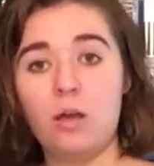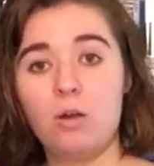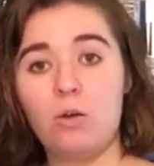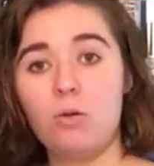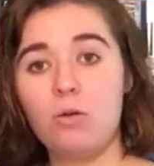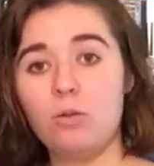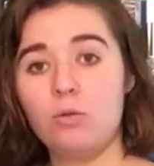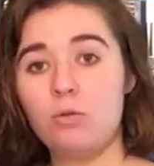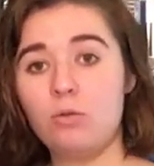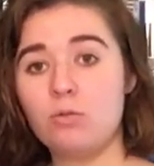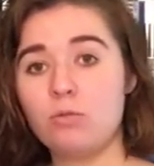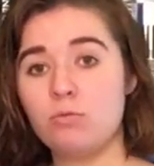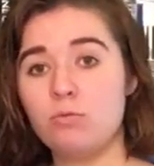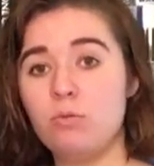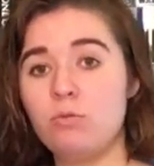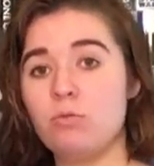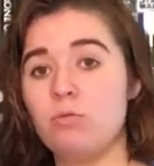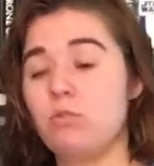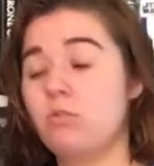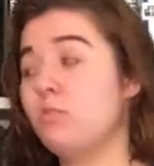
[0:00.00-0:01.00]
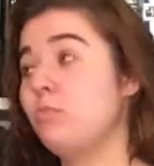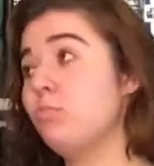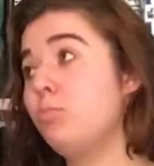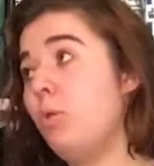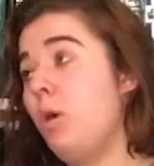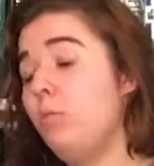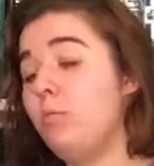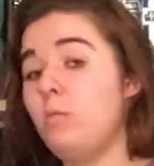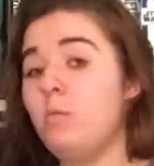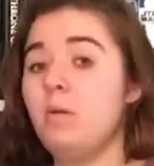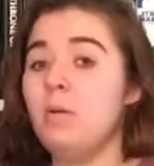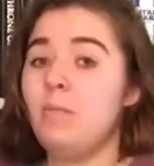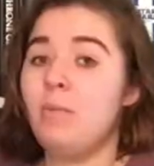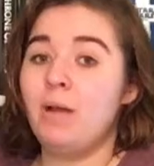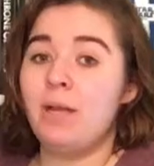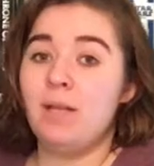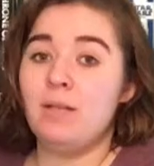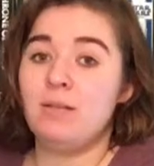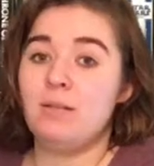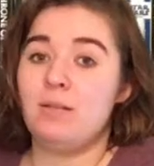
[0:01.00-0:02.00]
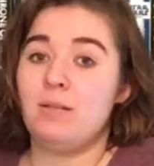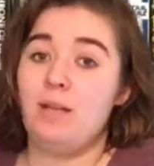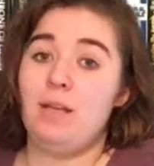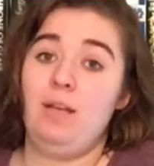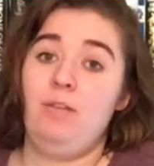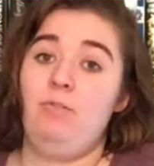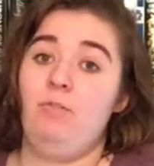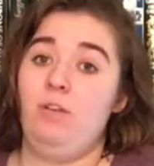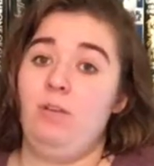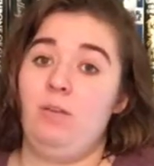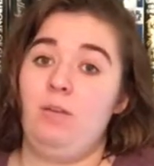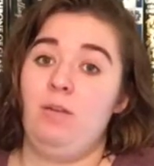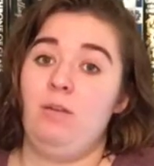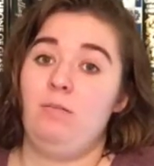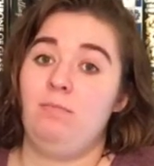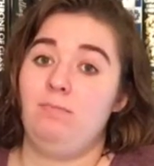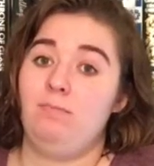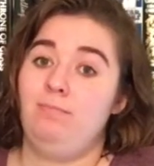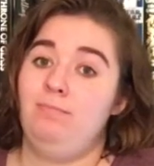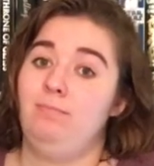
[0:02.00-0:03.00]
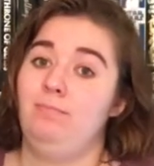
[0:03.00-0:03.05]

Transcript: Court of Thorns and Roses is probably my answer to everything.